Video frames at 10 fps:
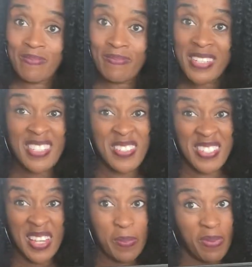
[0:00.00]
So
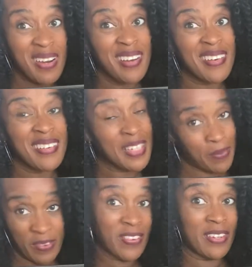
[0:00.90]
say a prayer, keep
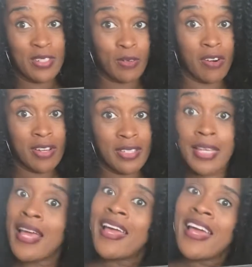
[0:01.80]
your fingers crossed,
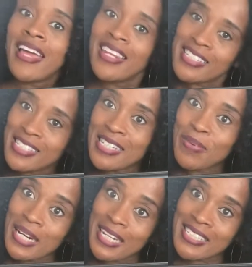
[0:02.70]
and let's see what
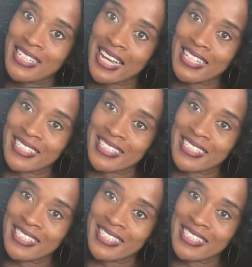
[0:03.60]
it looks like.